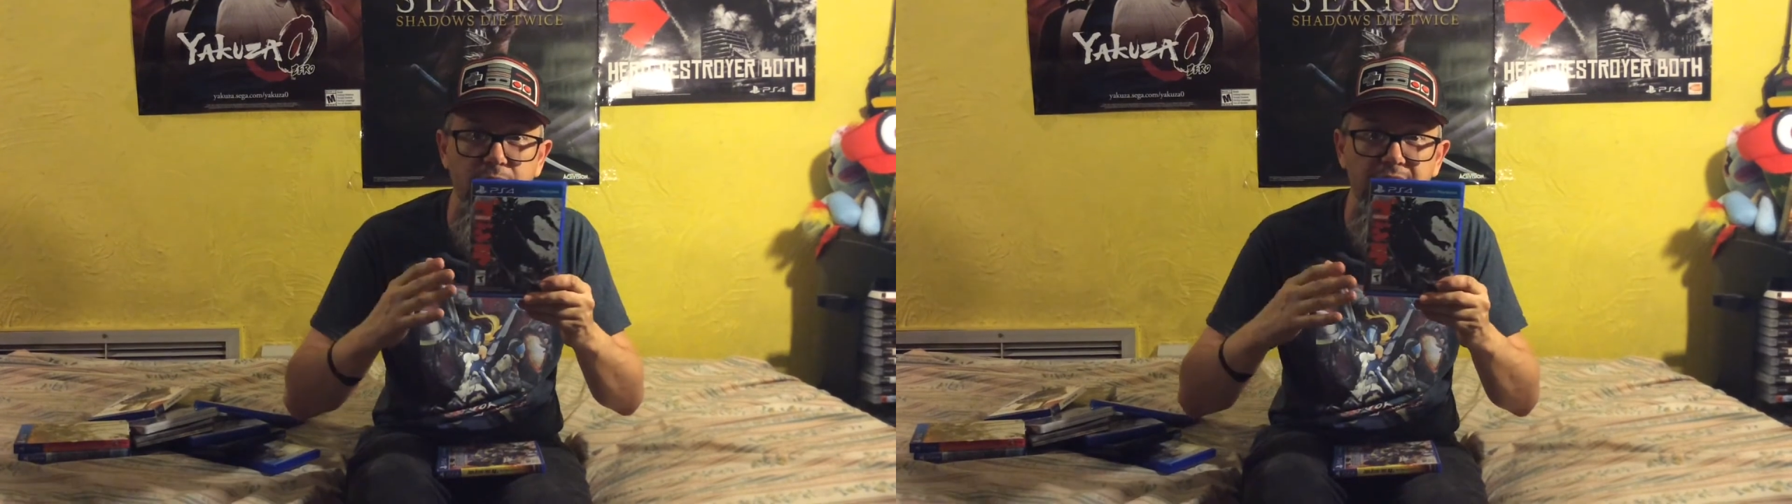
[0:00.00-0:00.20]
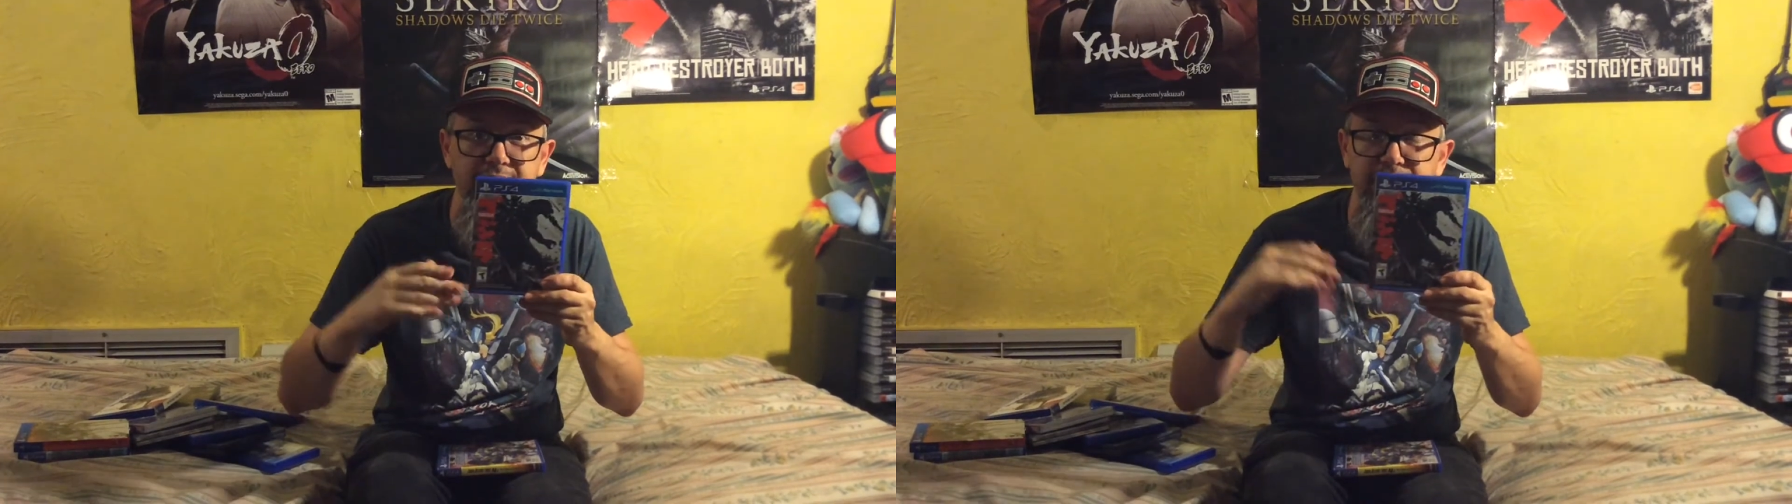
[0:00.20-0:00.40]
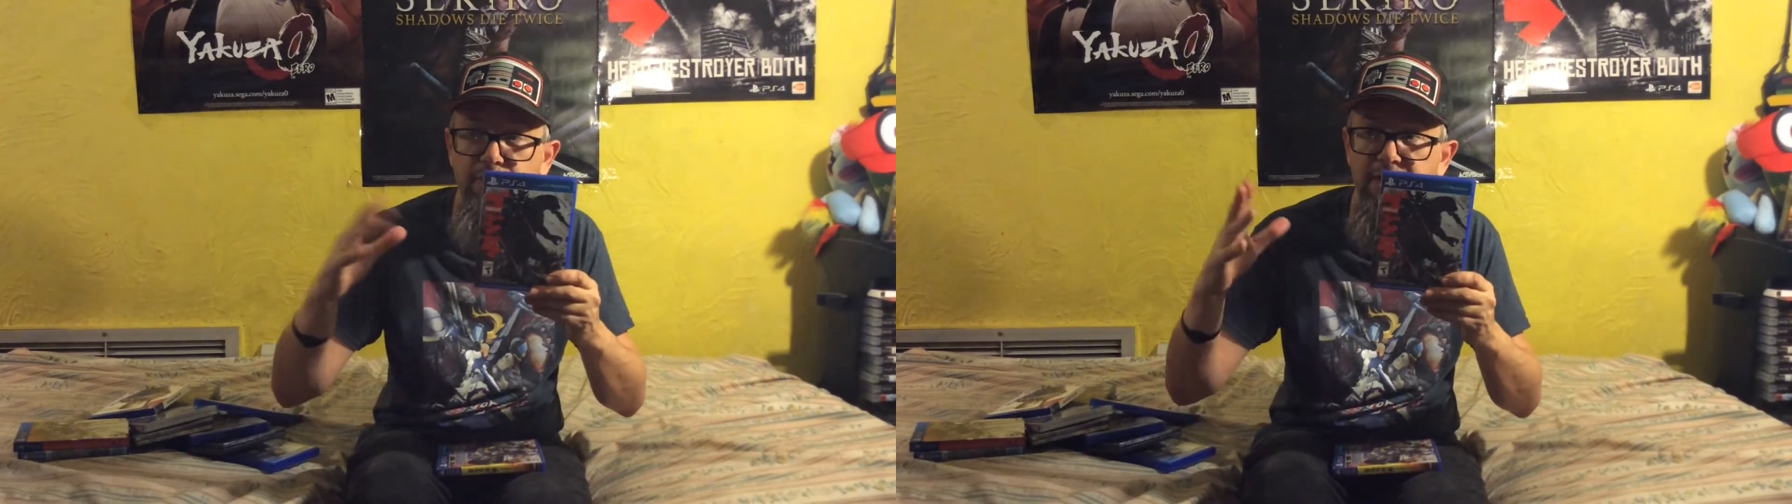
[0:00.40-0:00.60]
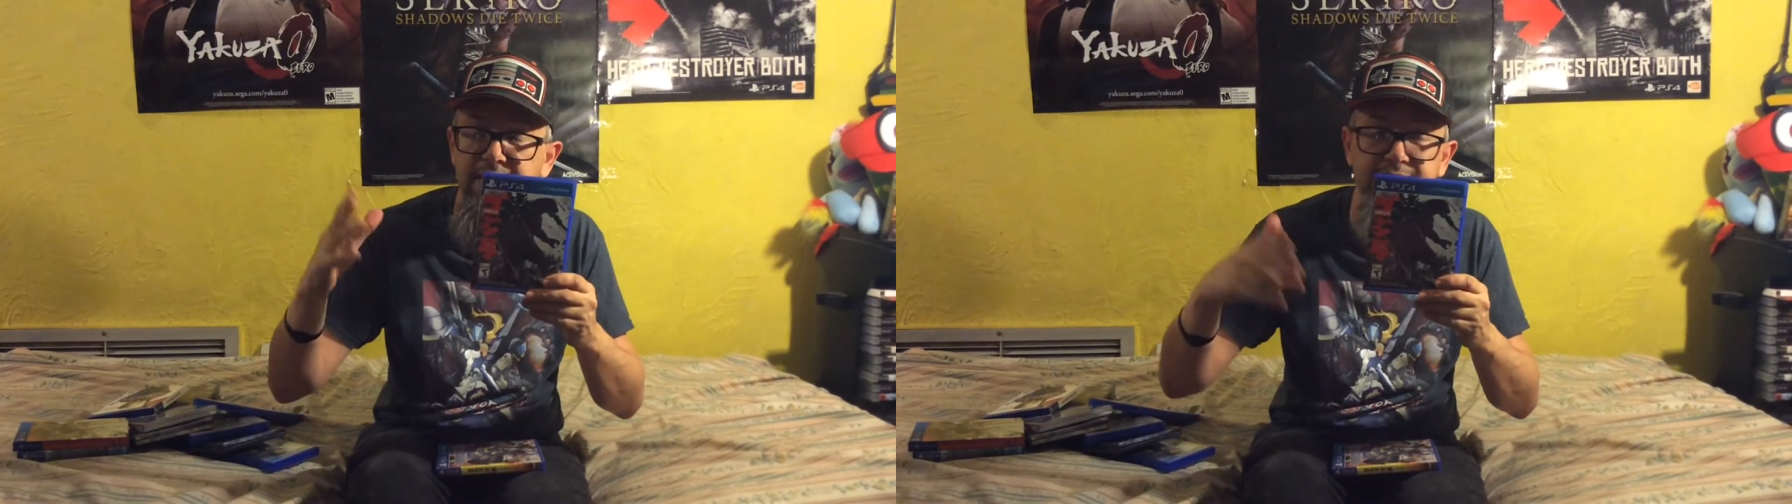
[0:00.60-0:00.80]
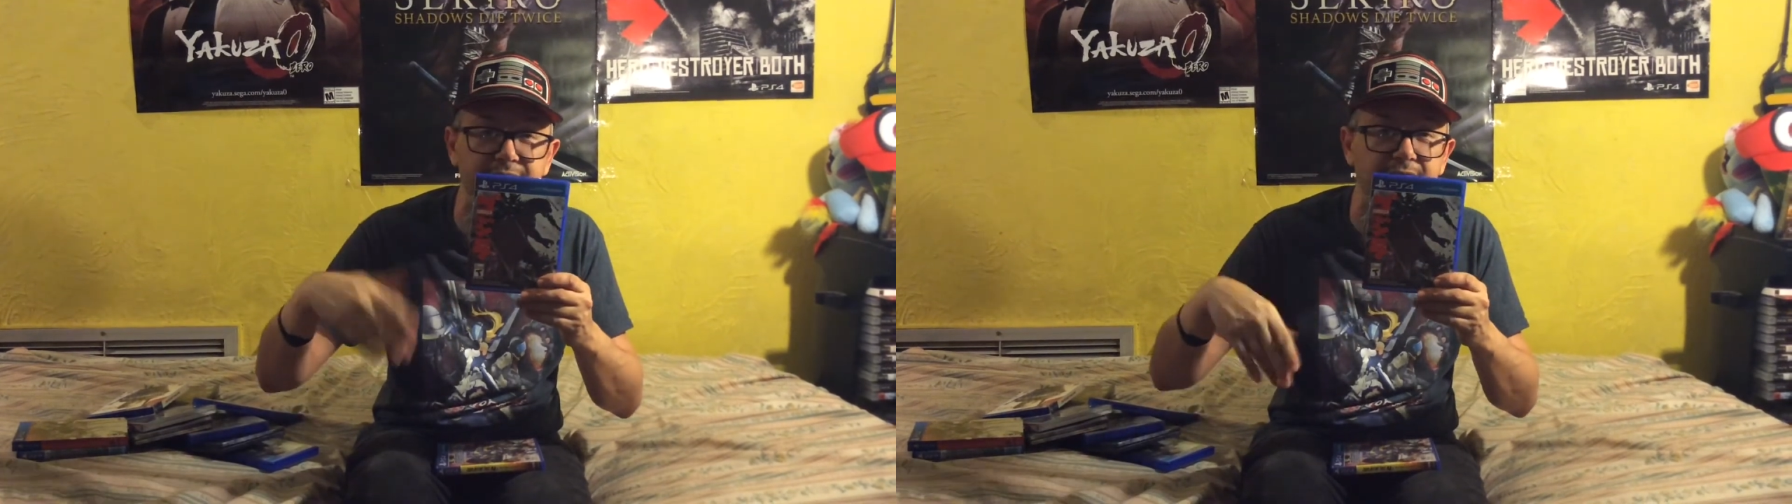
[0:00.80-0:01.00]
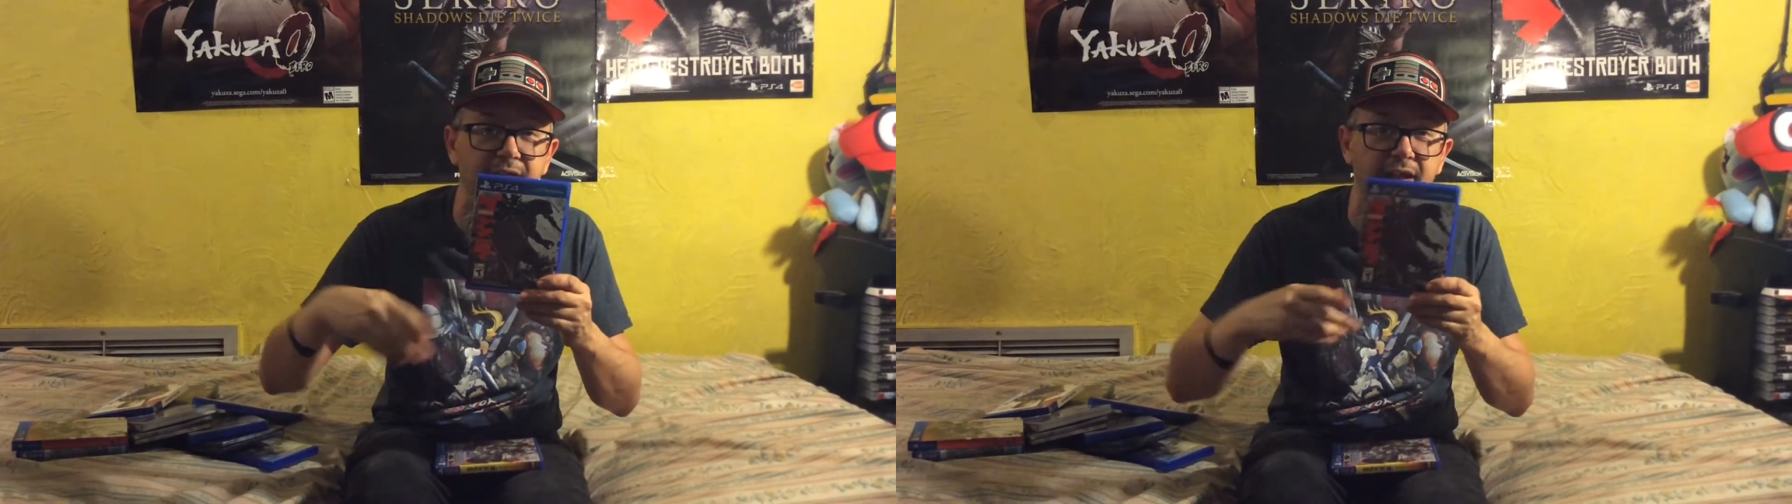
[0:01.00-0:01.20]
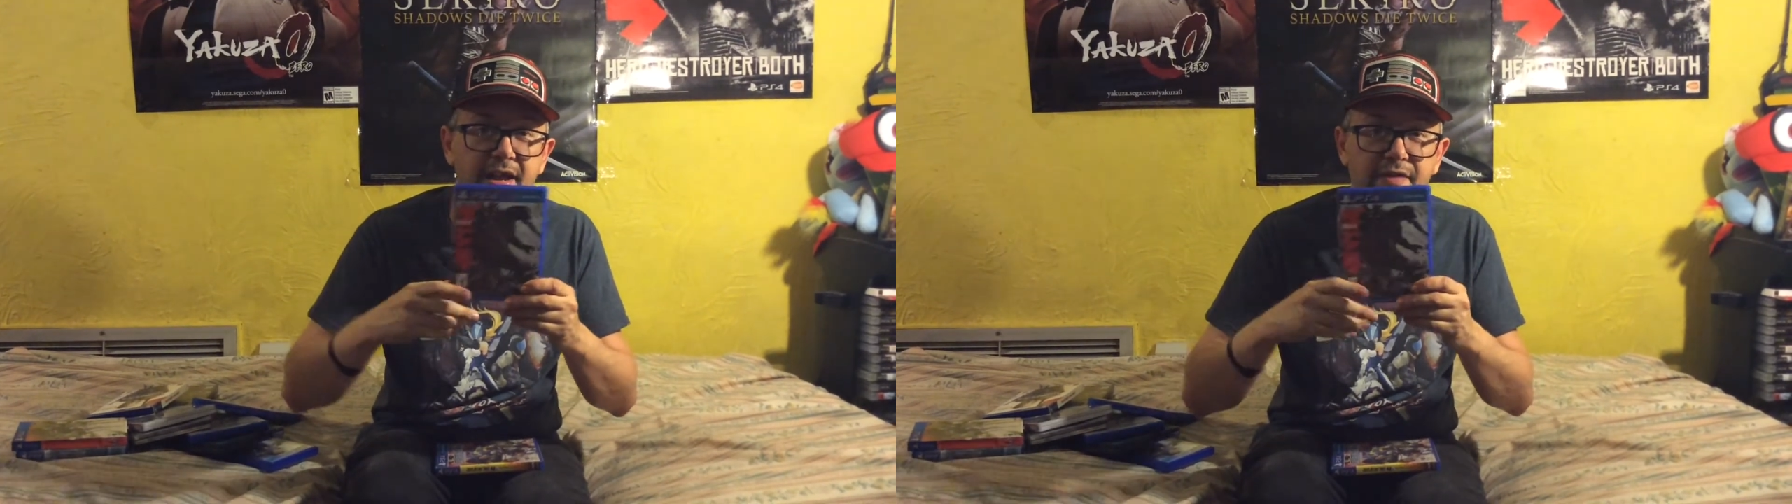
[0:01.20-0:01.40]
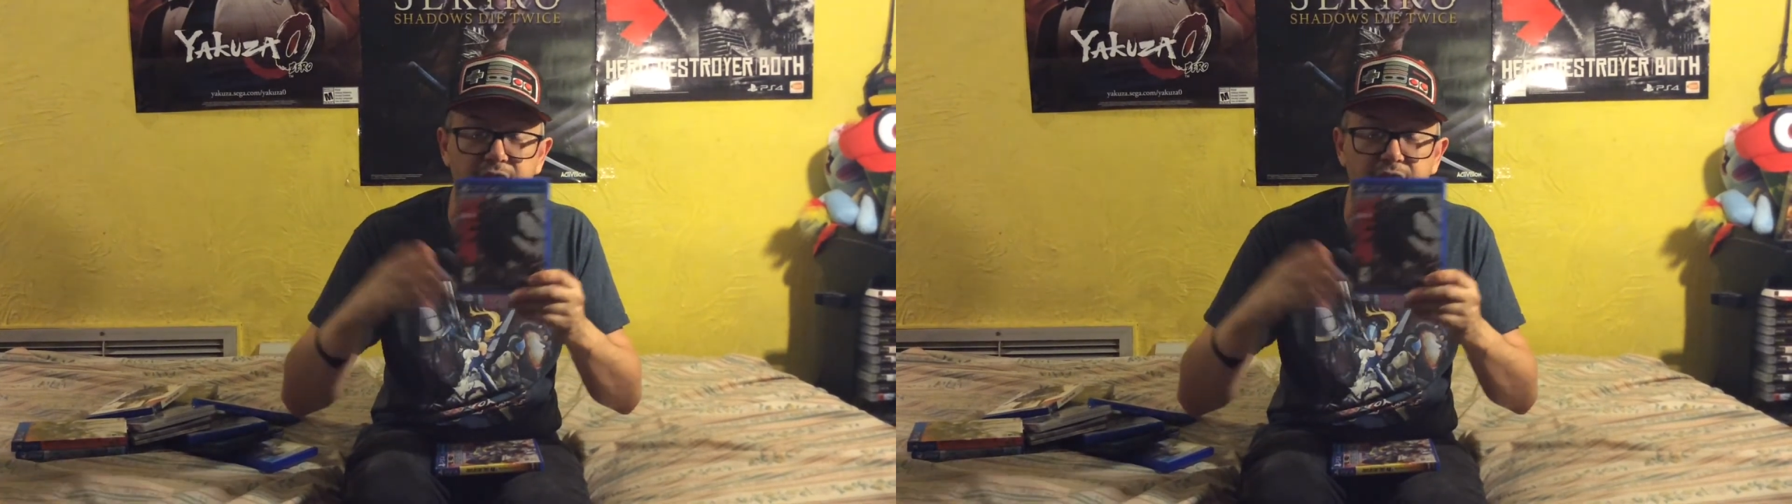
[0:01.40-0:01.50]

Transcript: wins. And